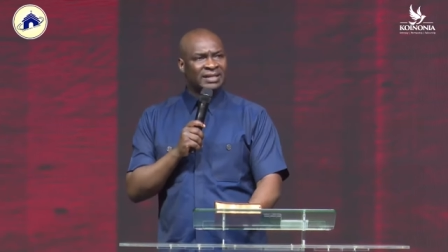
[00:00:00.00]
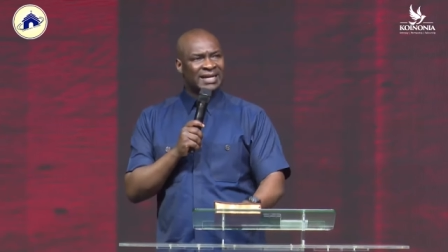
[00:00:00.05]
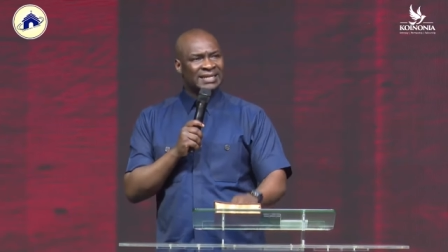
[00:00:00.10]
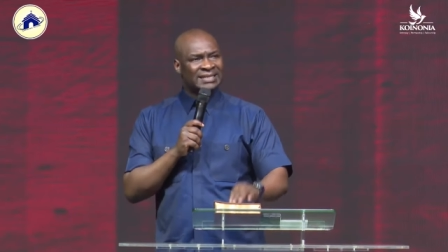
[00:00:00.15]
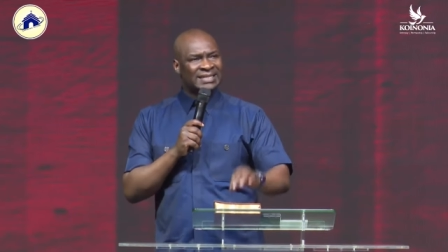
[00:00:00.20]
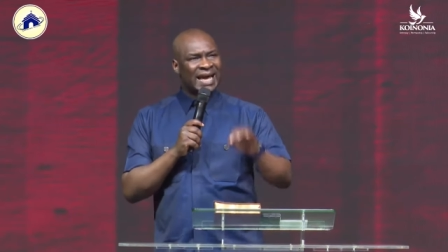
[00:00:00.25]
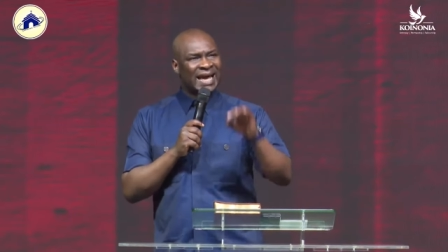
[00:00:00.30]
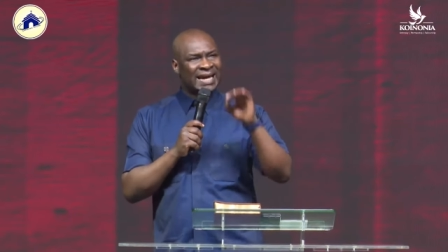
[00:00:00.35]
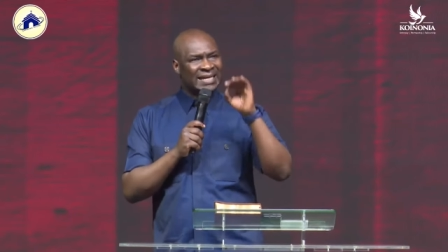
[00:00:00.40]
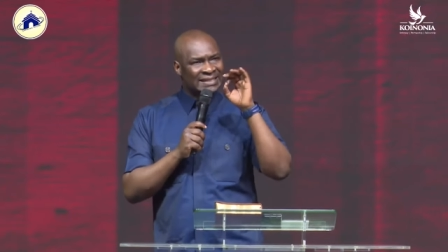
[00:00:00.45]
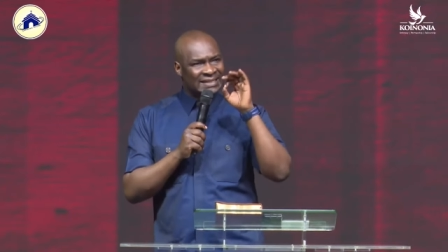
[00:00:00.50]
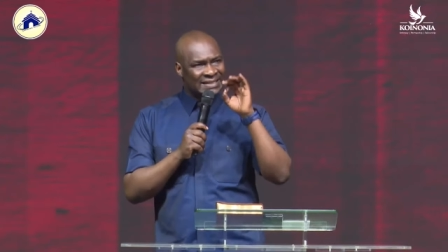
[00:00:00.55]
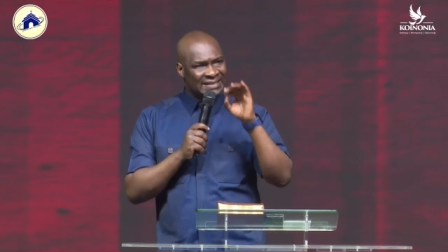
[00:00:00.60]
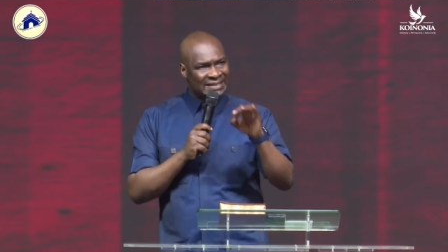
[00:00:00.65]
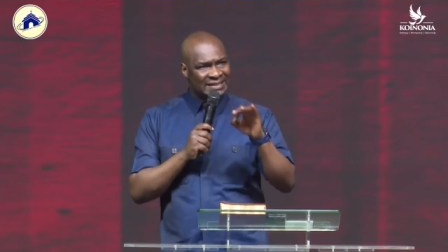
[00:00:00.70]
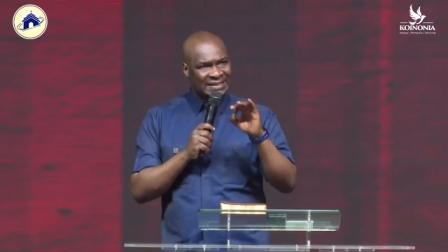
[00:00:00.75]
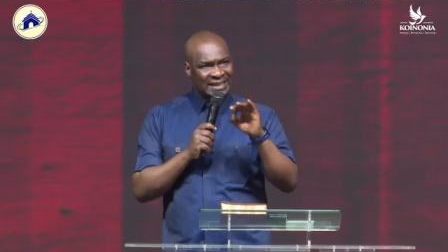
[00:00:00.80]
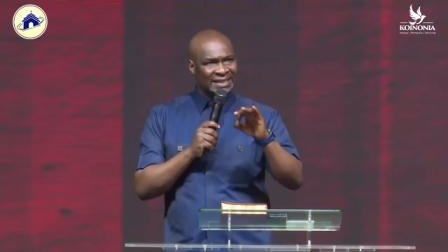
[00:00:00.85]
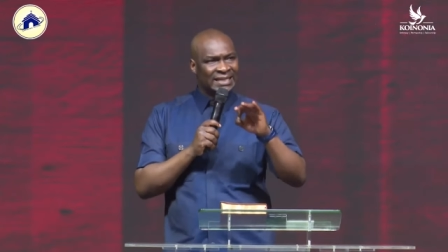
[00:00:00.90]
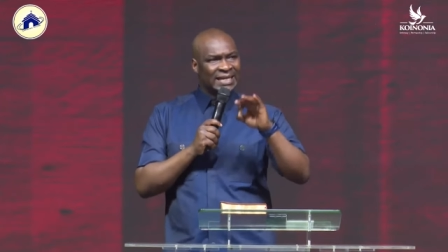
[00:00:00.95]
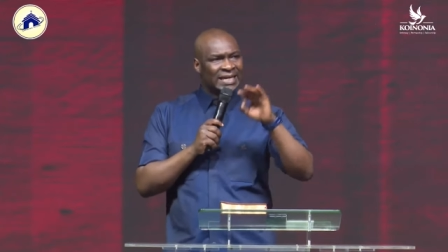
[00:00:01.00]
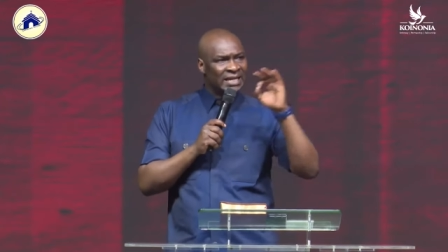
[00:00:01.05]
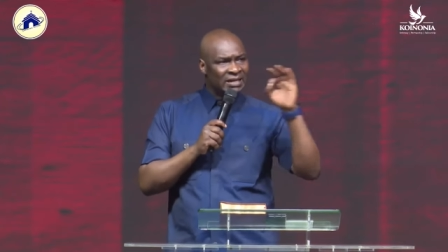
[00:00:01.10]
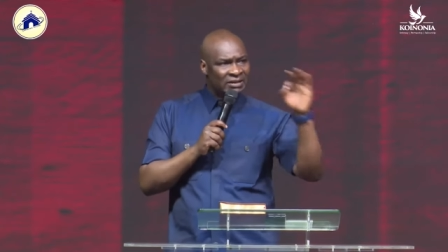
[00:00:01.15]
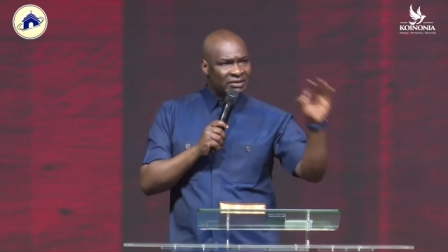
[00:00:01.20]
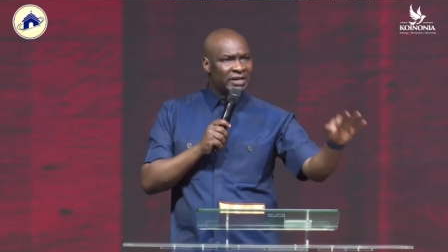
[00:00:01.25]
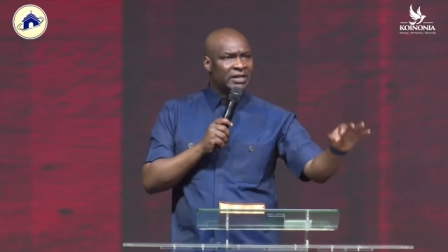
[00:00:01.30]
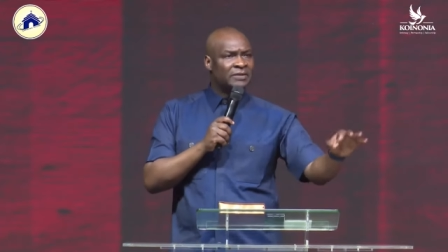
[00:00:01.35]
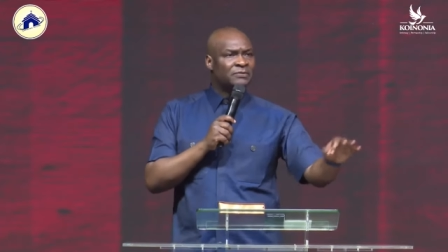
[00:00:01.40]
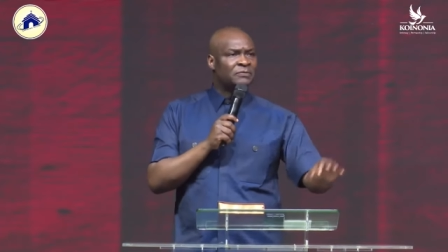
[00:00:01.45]
There is
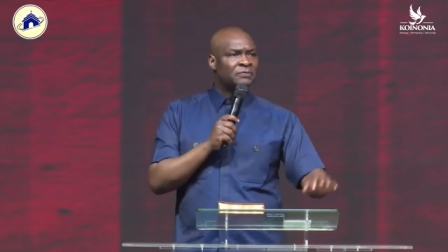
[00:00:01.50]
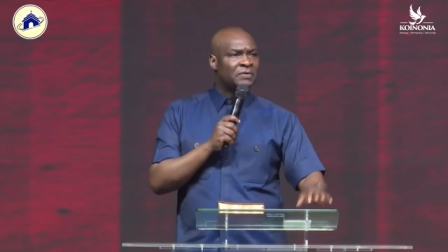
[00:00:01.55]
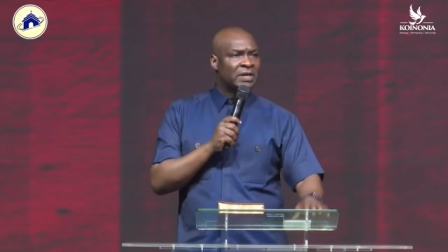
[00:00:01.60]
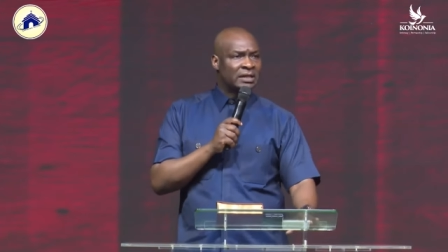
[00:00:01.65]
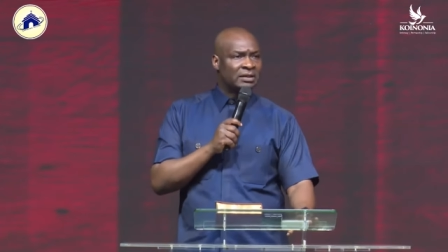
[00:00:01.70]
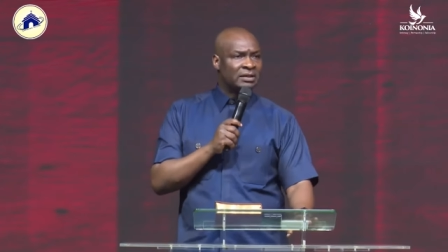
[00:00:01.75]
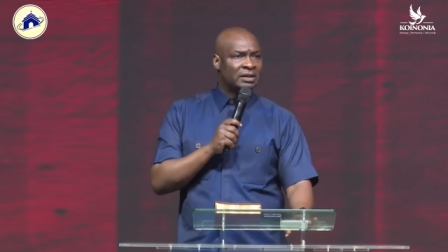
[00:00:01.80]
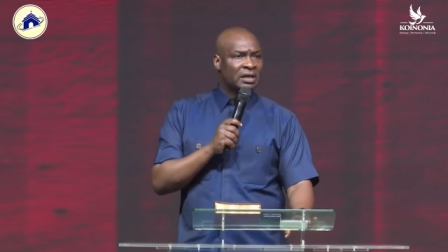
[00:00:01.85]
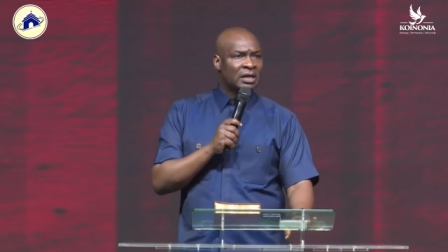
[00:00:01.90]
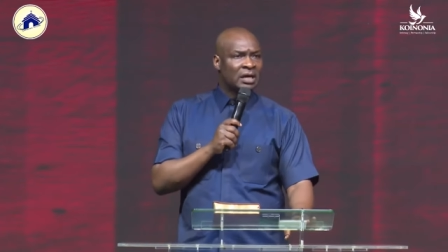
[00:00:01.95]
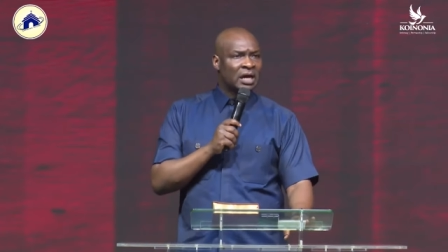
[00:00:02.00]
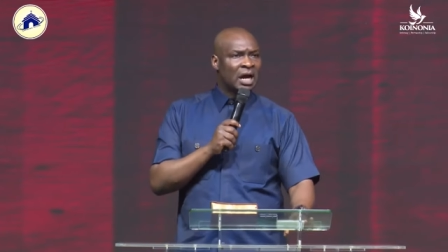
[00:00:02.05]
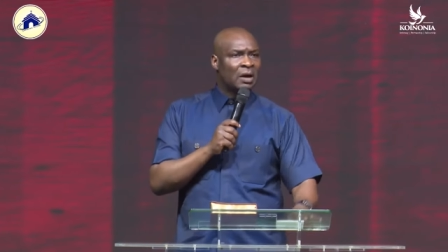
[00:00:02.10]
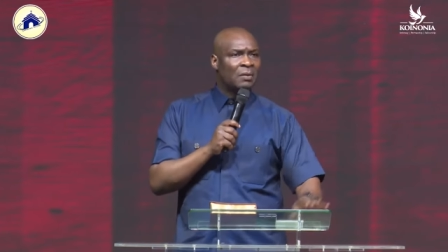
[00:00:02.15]
exceeding great faith.